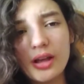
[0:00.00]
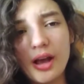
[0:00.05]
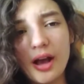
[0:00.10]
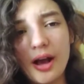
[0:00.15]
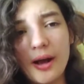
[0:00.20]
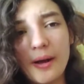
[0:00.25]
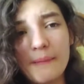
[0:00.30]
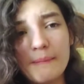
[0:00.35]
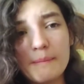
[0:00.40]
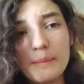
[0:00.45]

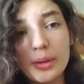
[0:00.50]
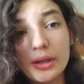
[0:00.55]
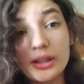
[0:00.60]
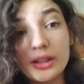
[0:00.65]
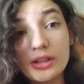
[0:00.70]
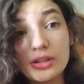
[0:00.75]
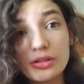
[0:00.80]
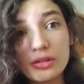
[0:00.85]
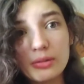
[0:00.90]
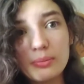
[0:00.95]
But
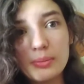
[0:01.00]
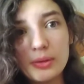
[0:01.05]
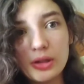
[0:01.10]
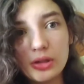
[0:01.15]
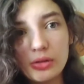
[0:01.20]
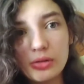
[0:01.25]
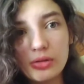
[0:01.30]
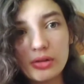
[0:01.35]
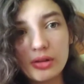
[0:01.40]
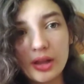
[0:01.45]
he should be
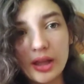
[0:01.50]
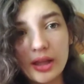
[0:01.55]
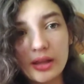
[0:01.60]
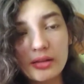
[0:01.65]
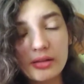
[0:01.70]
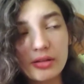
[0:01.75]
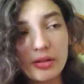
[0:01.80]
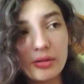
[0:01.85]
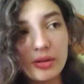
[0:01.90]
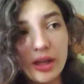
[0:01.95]
used to that.
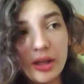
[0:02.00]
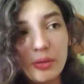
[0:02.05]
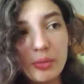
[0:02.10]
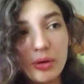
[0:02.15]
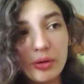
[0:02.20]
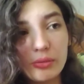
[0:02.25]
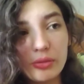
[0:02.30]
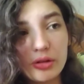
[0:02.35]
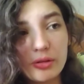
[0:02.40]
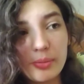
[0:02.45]
So Day
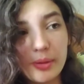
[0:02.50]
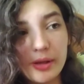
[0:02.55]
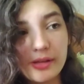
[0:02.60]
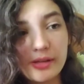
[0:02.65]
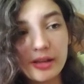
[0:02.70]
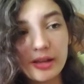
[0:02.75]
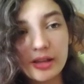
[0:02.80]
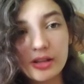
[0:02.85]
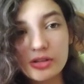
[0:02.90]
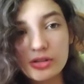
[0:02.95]
1 was
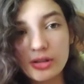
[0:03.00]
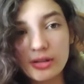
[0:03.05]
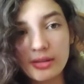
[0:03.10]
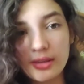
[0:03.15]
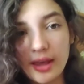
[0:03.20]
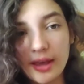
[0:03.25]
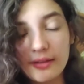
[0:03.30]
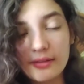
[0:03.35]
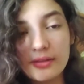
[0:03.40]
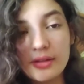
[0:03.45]
basically just
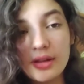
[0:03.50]
that.